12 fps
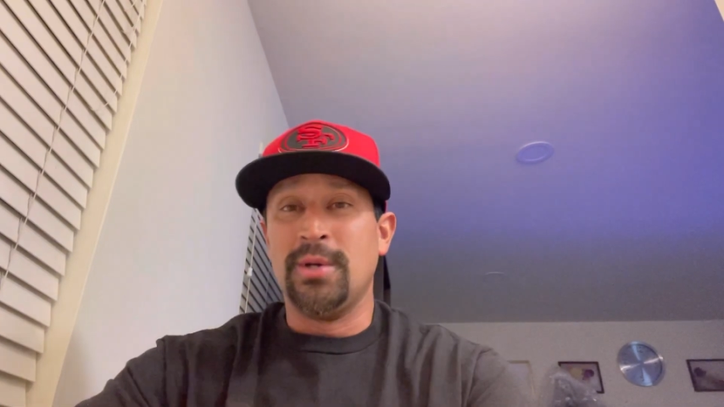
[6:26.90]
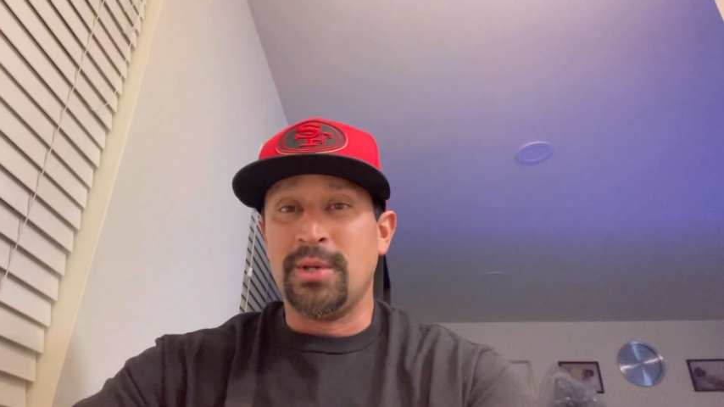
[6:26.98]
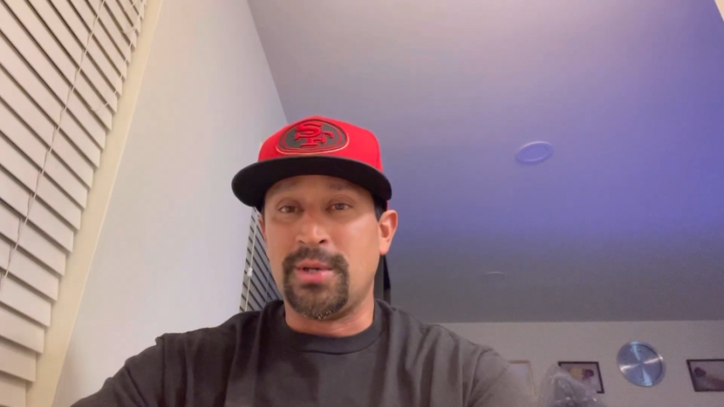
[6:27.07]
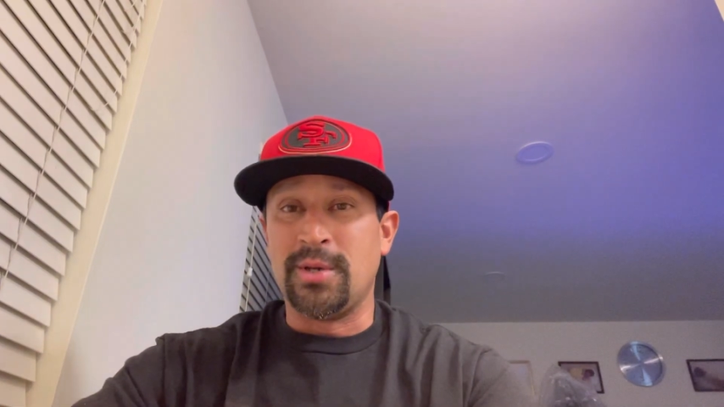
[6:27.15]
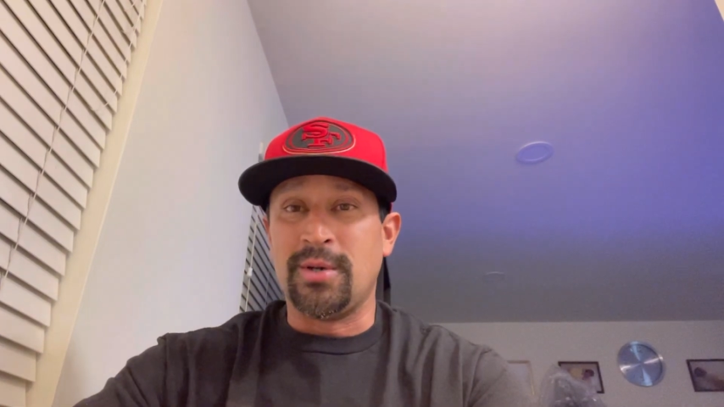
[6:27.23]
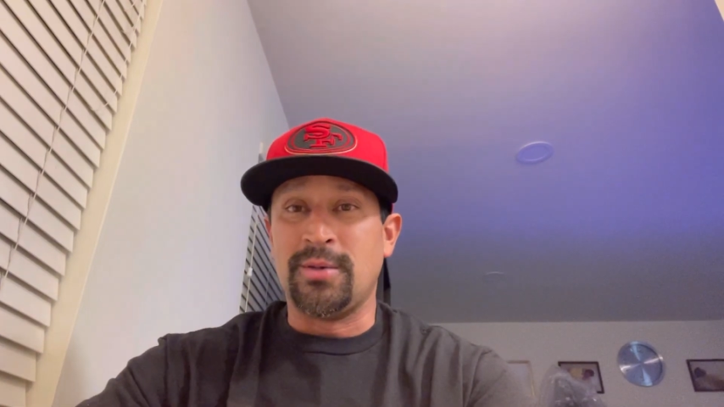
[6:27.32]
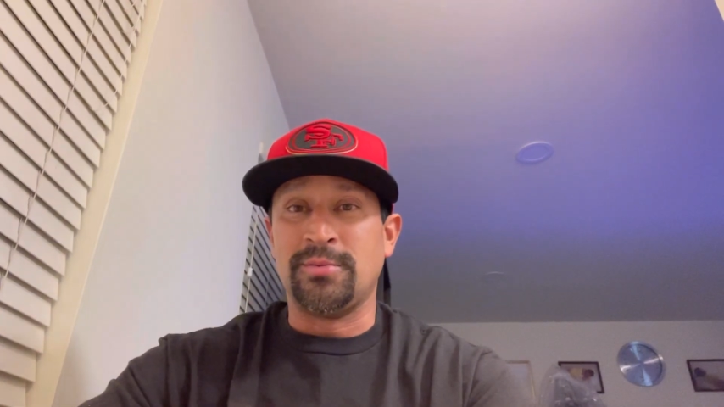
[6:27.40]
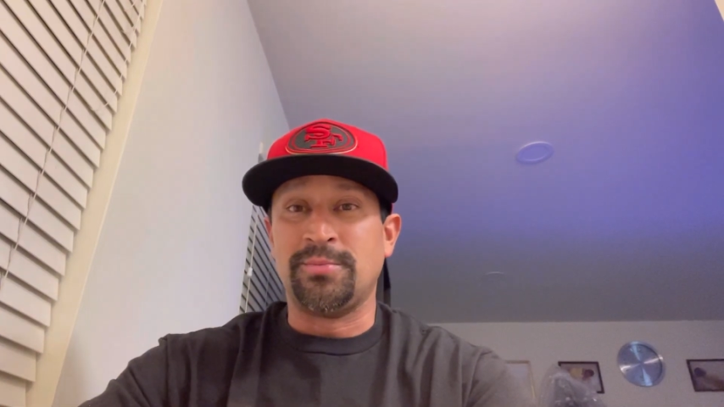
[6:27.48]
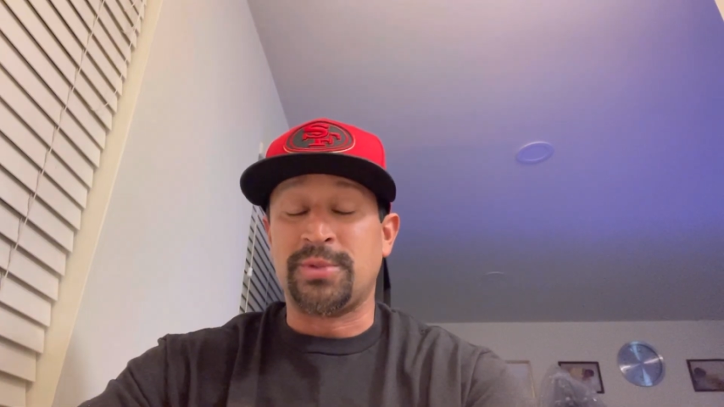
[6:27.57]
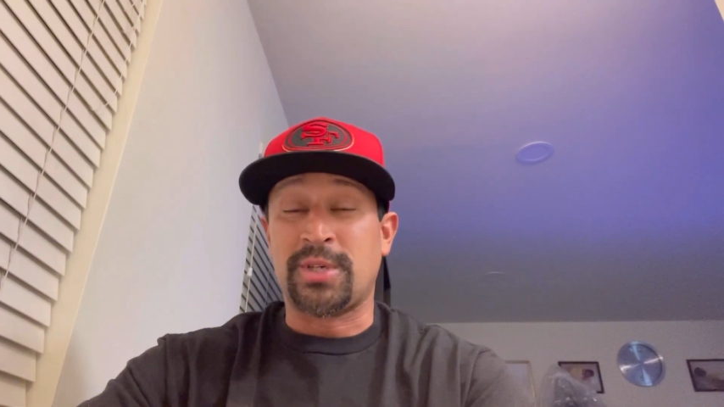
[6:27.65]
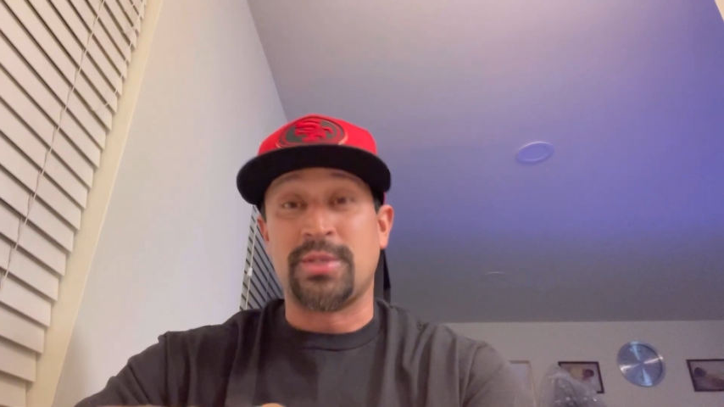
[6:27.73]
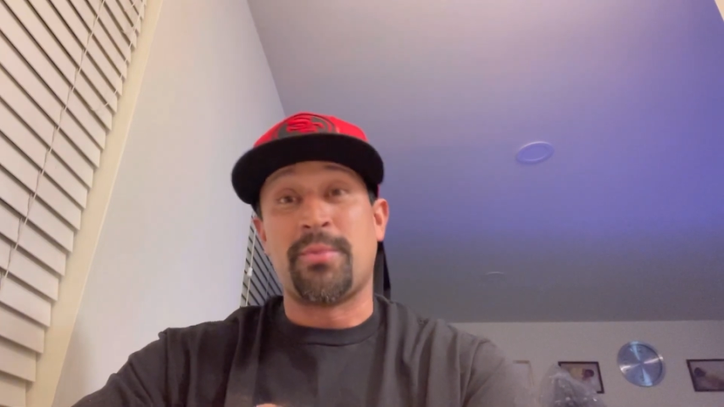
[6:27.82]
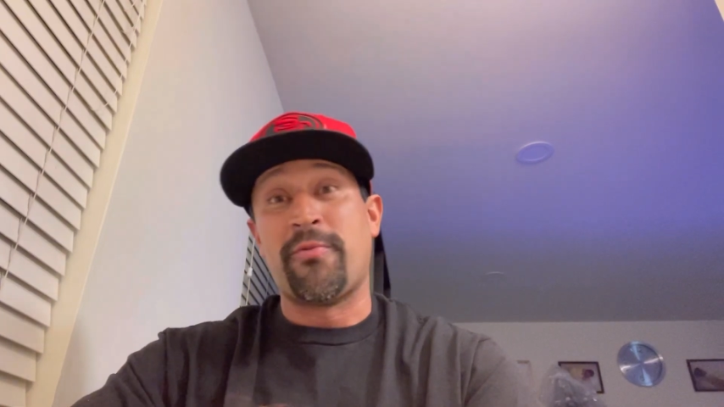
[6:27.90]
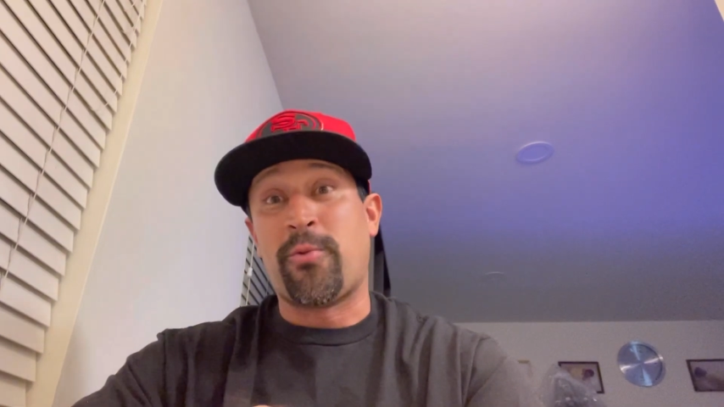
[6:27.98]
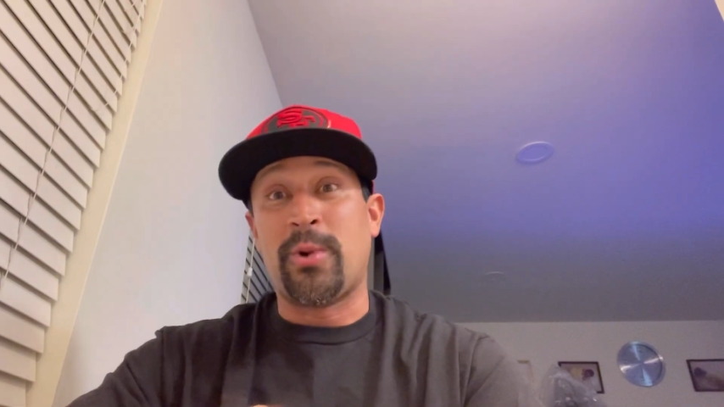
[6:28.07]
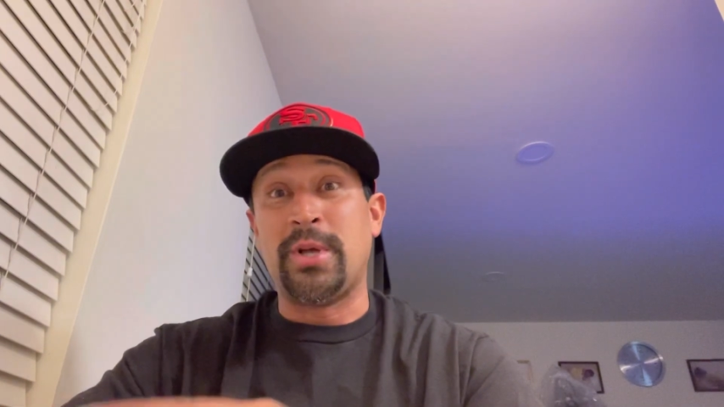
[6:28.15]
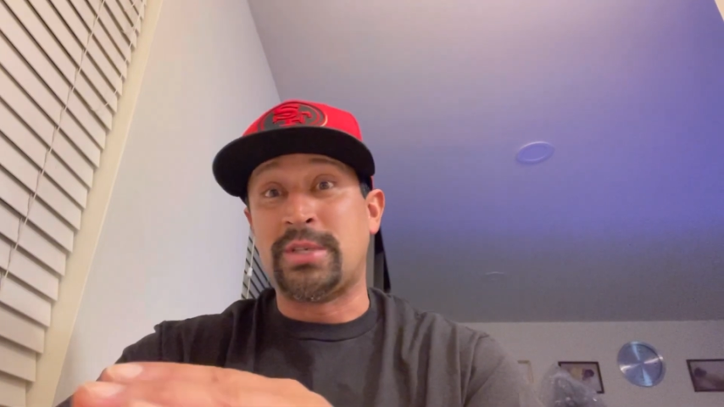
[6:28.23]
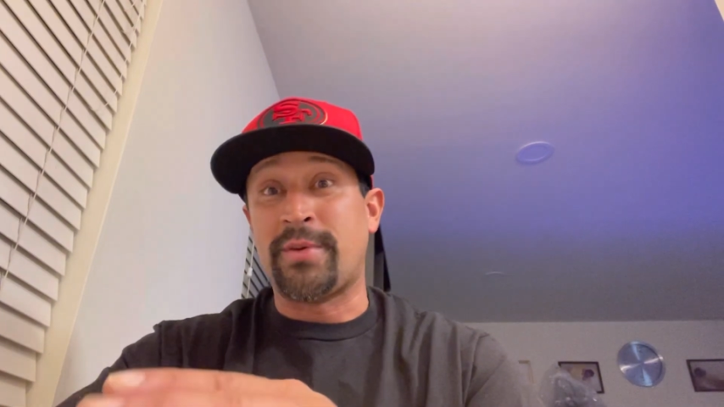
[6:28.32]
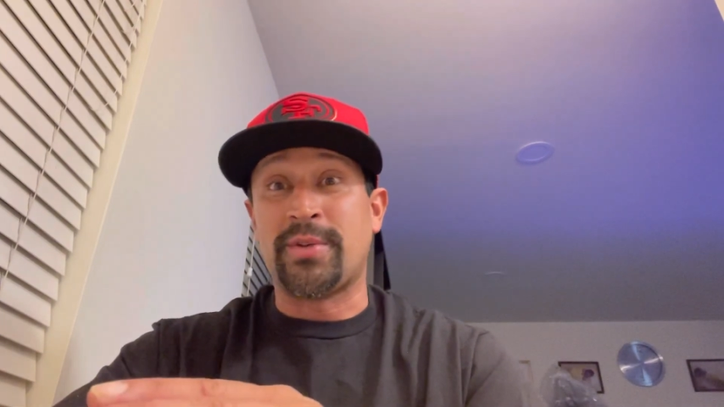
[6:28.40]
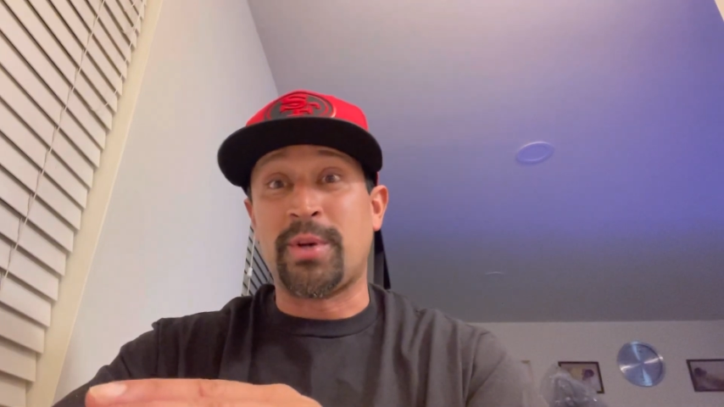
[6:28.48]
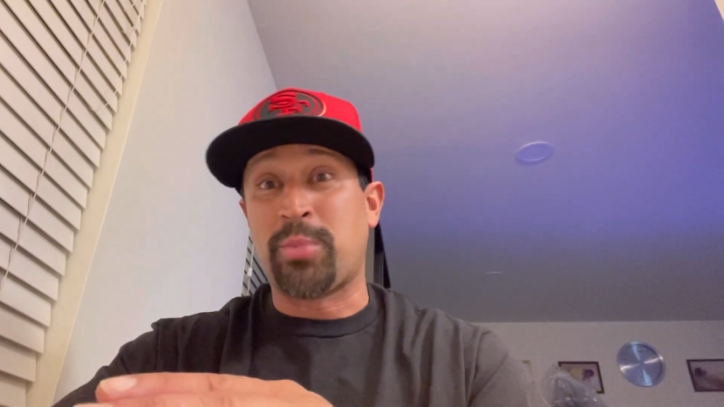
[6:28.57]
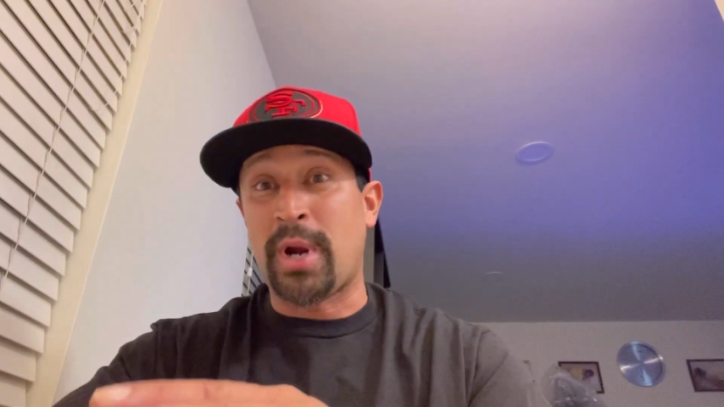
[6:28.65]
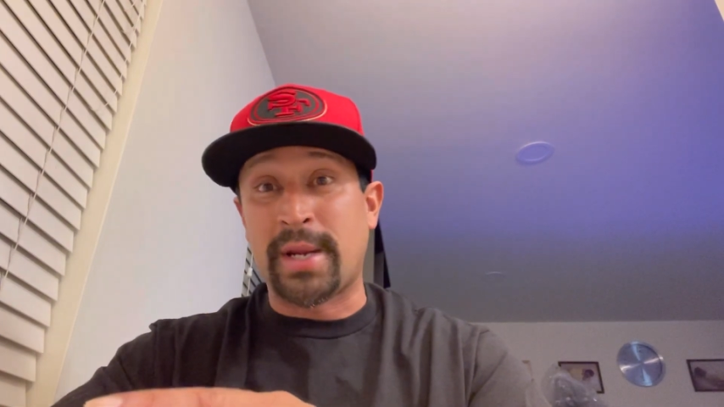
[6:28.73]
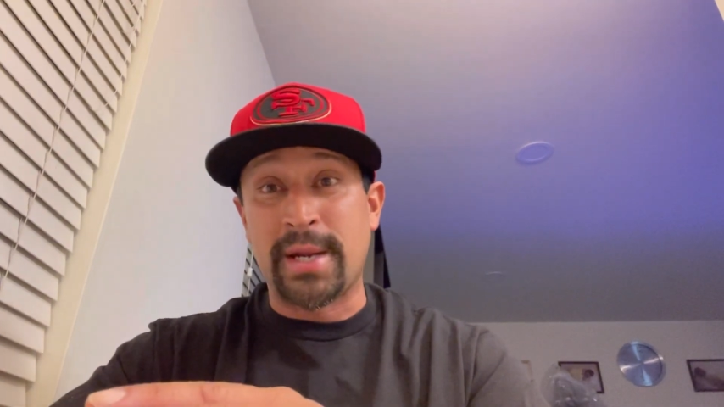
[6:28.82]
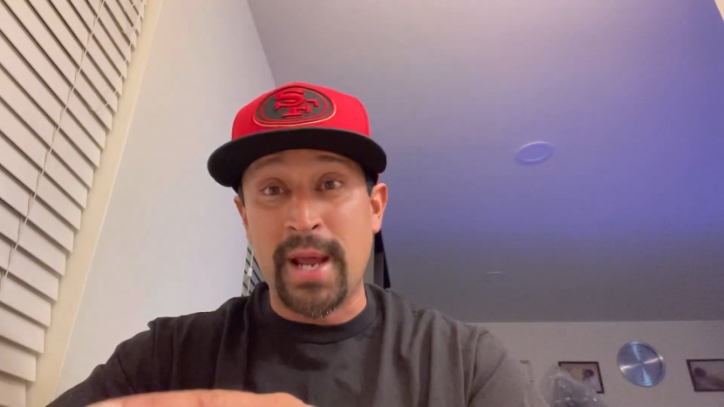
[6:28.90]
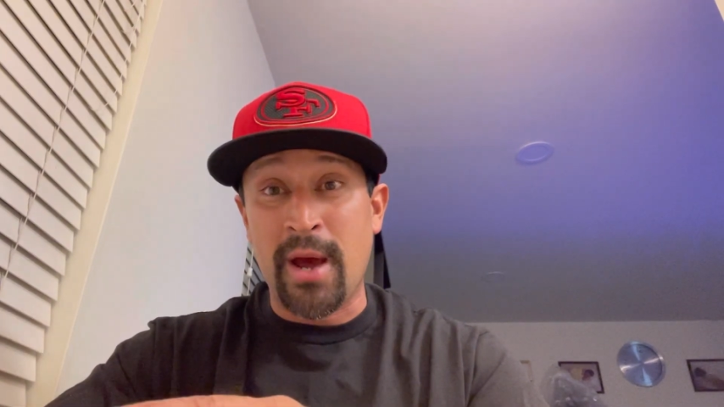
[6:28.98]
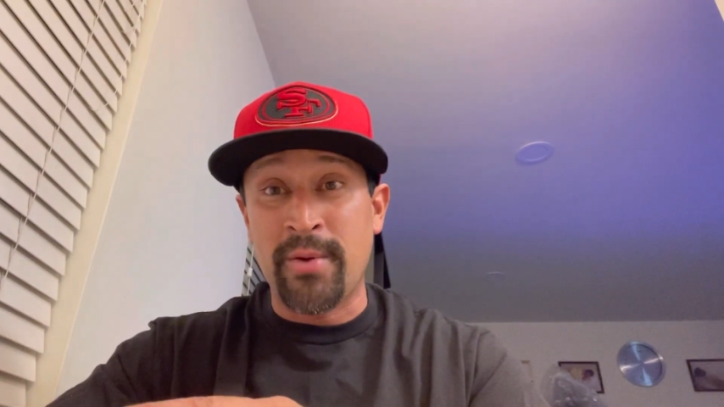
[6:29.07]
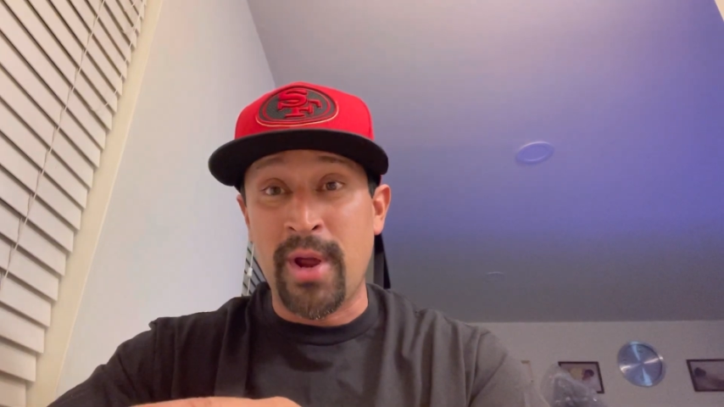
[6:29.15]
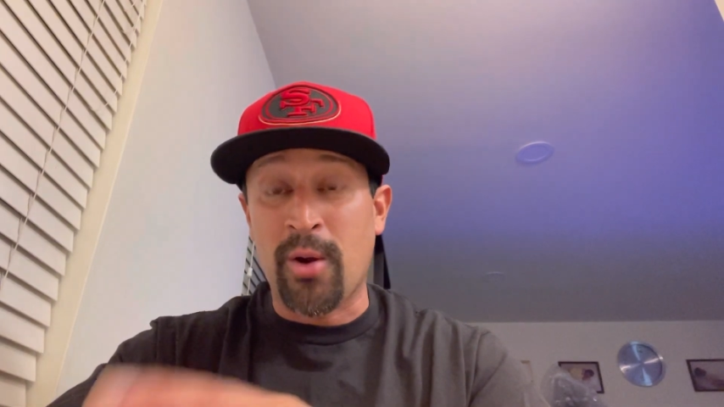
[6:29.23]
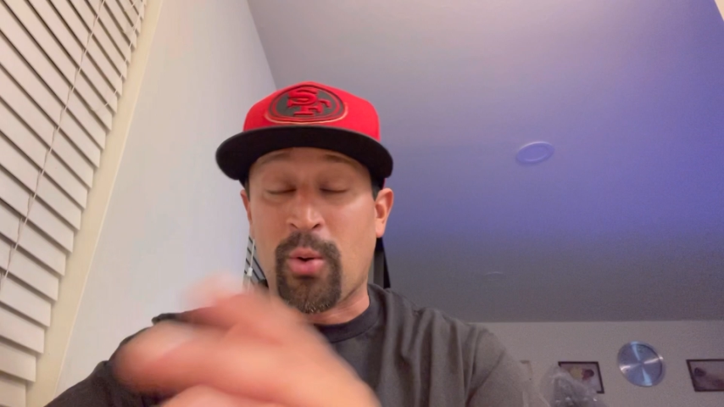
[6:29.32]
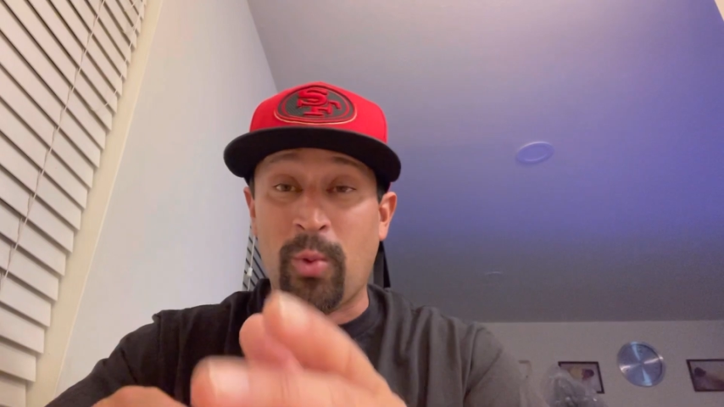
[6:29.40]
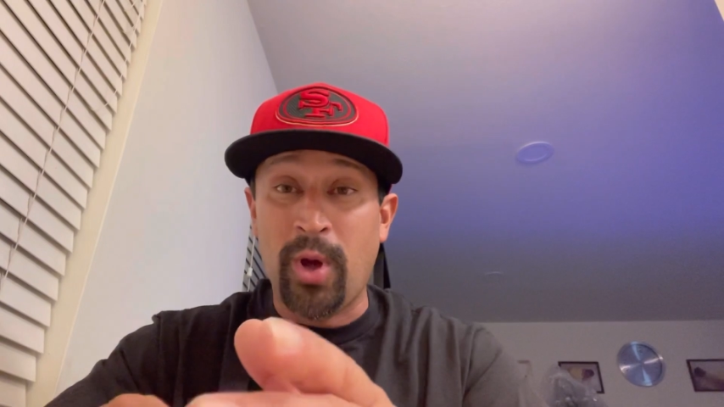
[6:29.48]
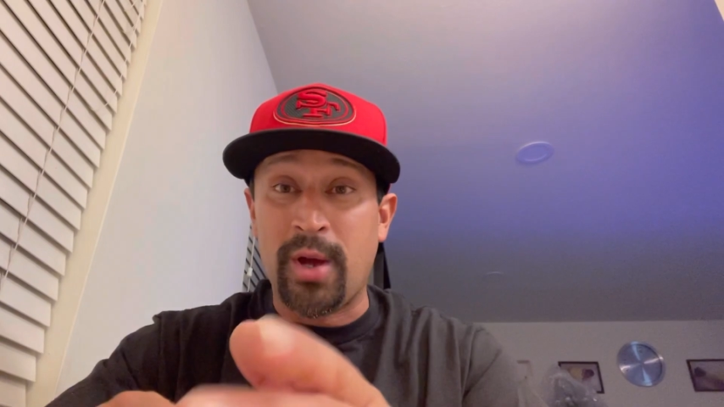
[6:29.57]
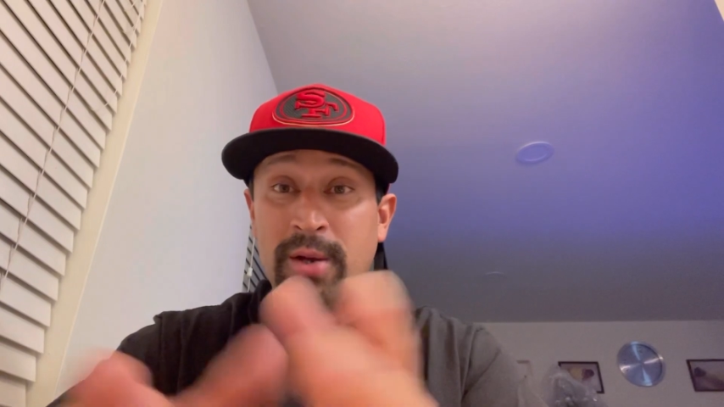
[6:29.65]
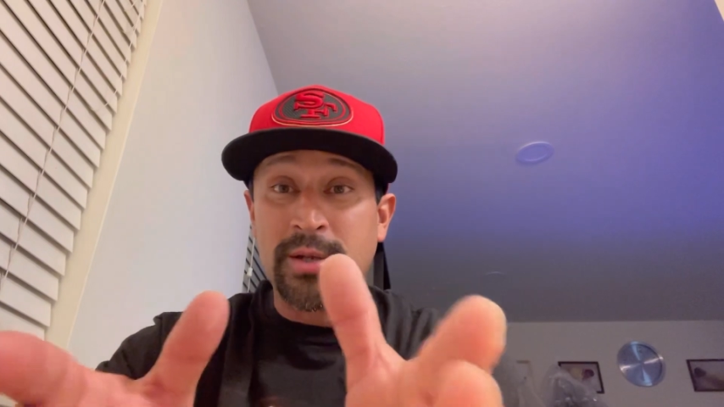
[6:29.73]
you know, because I'm a 40, is everything breaking down now or what?